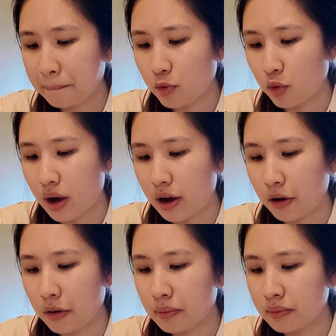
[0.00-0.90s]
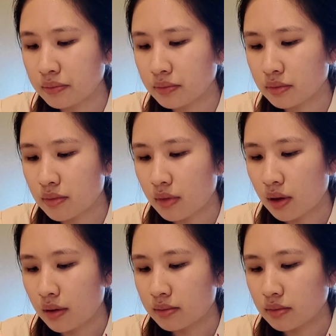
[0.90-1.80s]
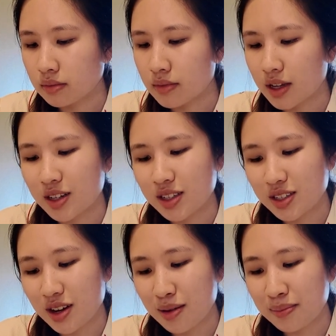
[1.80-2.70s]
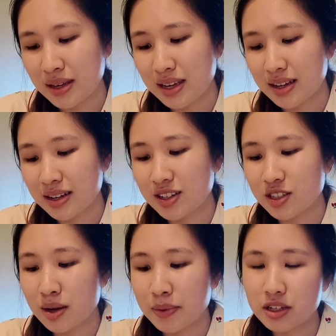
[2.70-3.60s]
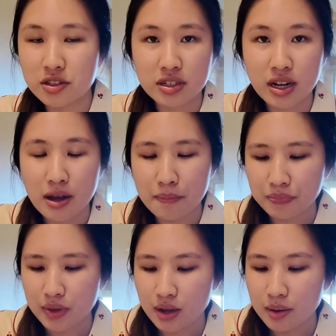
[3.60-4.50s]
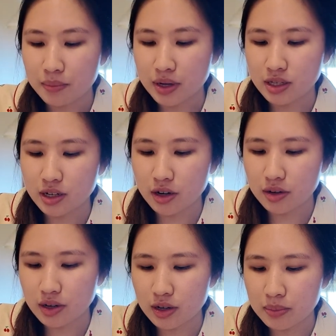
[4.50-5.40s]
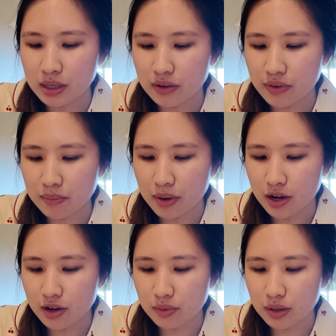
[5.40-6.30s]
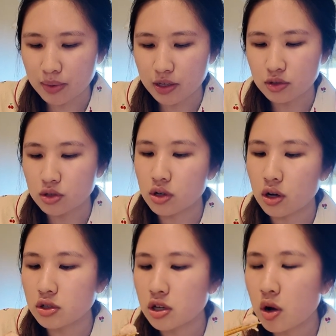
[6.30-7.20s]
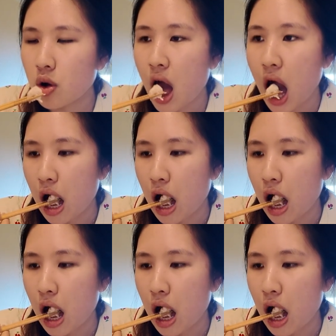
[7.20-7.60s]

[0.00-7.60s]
Wow. Good job, me. Good job, internet. But you know, it'd be even better with my yuzu kosho.